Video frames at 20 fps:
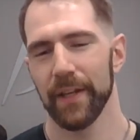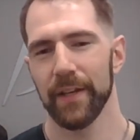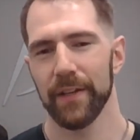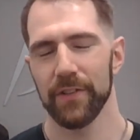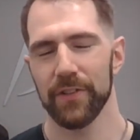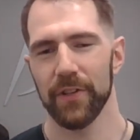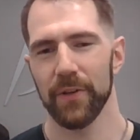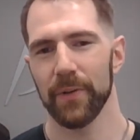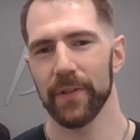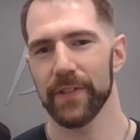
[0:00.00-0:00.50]

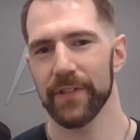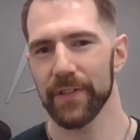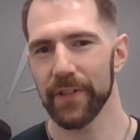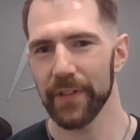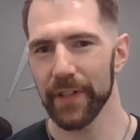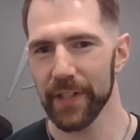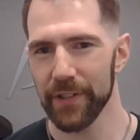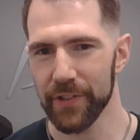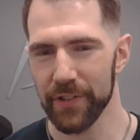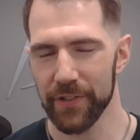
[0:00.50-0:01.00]
so it's
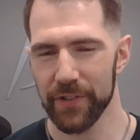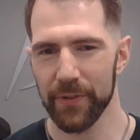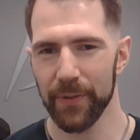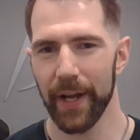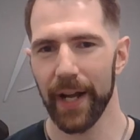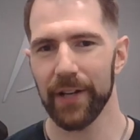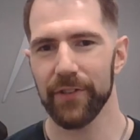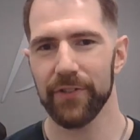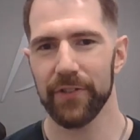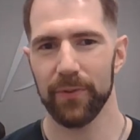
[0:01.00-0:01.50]
delicious and you
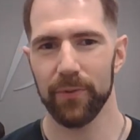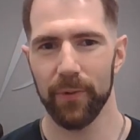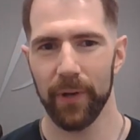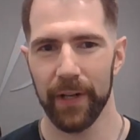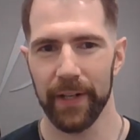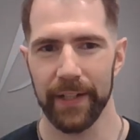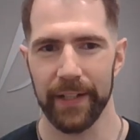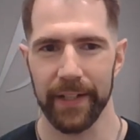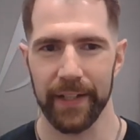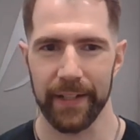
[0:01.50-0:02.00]
actually
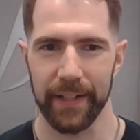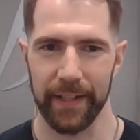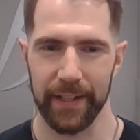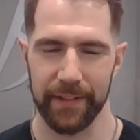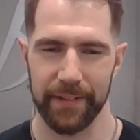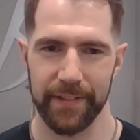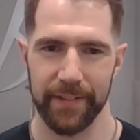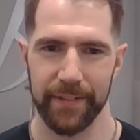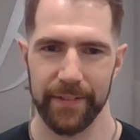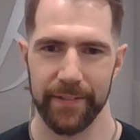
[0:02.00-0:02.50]
want to eat
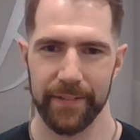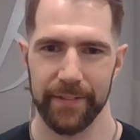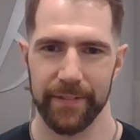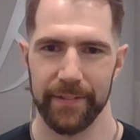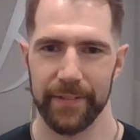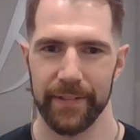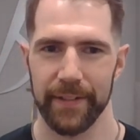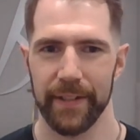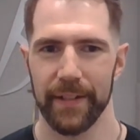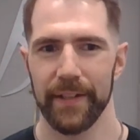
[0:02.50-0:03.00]
it,
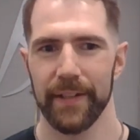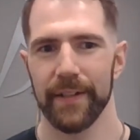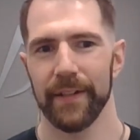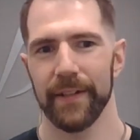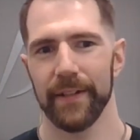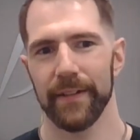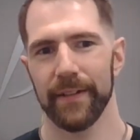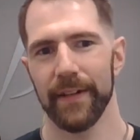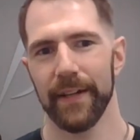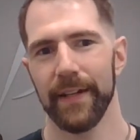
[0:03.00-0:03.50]

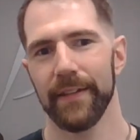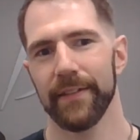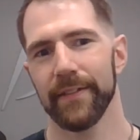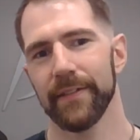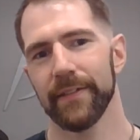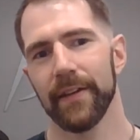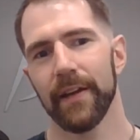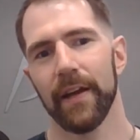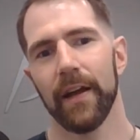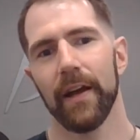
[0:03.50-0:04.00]
all right?
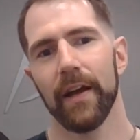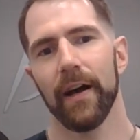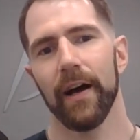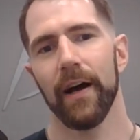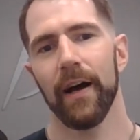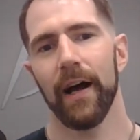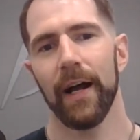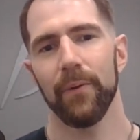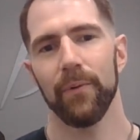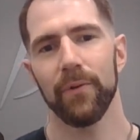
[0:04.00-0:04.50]

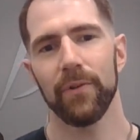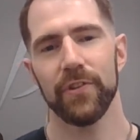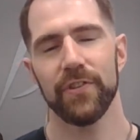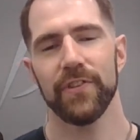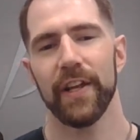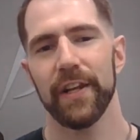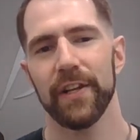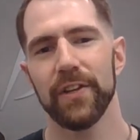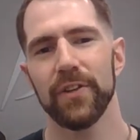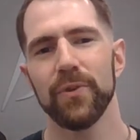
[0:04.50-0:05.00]
I will
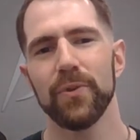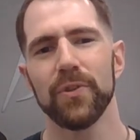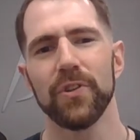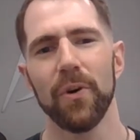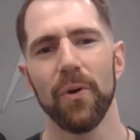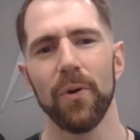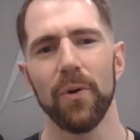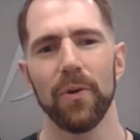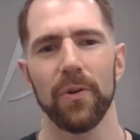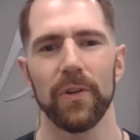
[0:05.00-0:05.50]
set a new
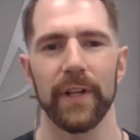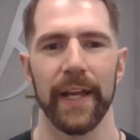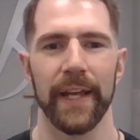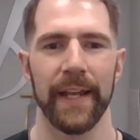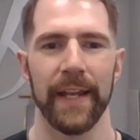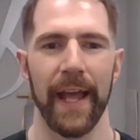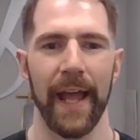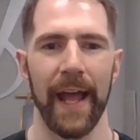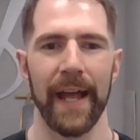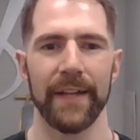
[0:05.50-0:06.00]
goal and
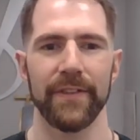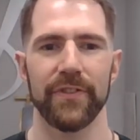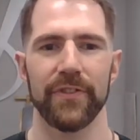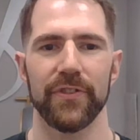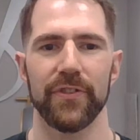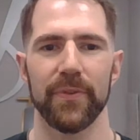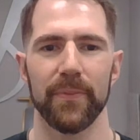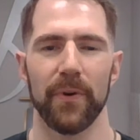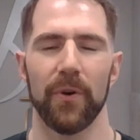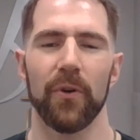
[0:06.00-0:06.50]
add
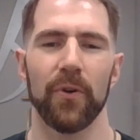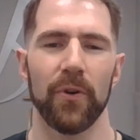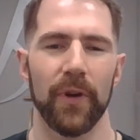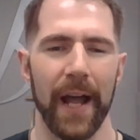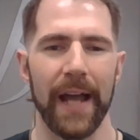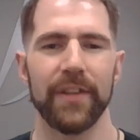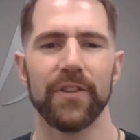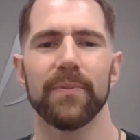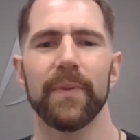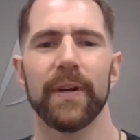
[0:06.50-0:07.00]

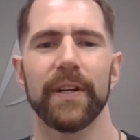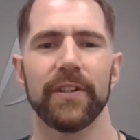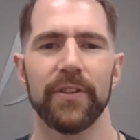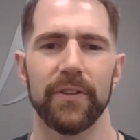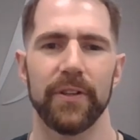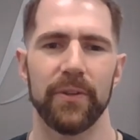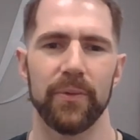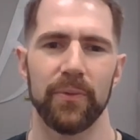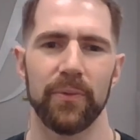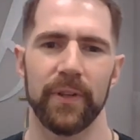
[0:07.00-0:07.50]
to my
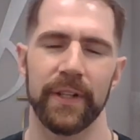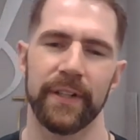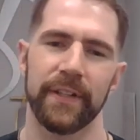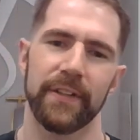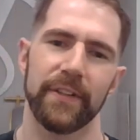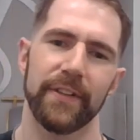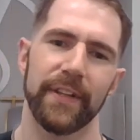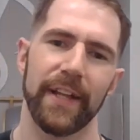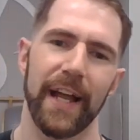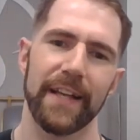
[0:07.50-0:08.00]
current one
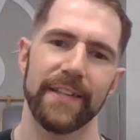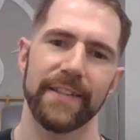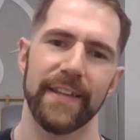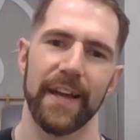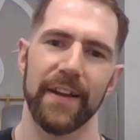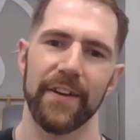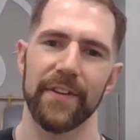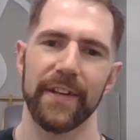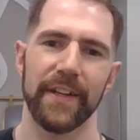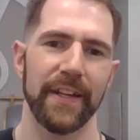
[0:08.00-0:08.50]
the last
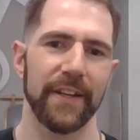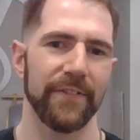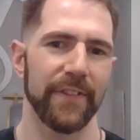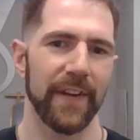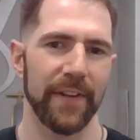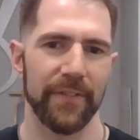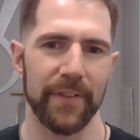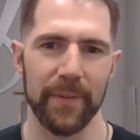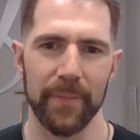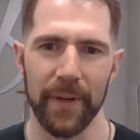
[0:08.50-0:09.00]
Saturday of
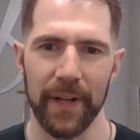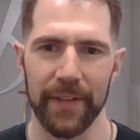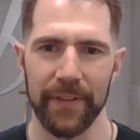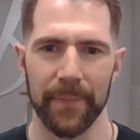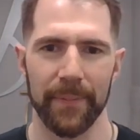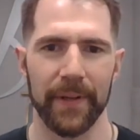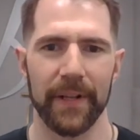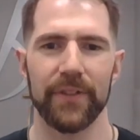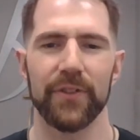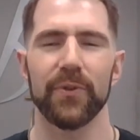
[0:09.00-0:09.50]
every month.
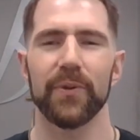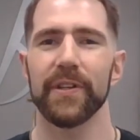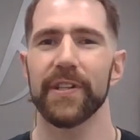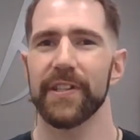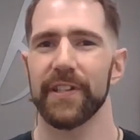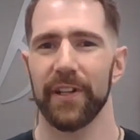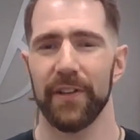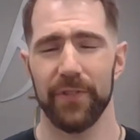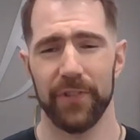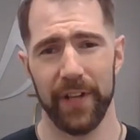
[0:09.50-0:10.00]
I'm going to do a
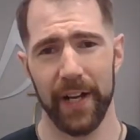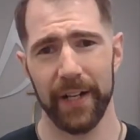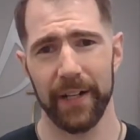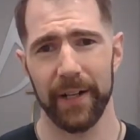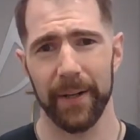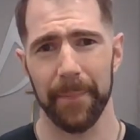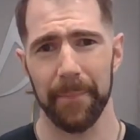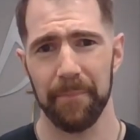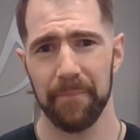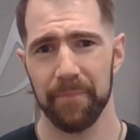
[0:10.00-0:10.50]

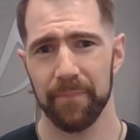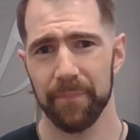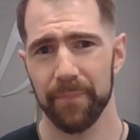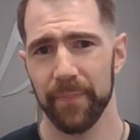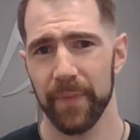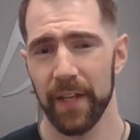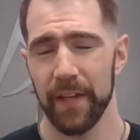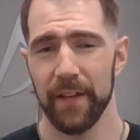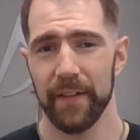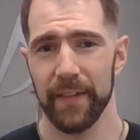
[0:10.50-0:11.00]
self-checkup.
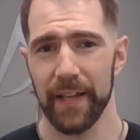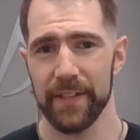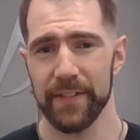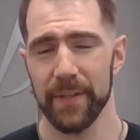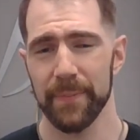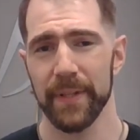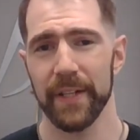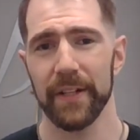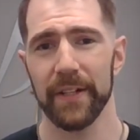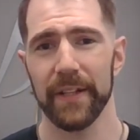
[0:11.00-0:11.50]
That's something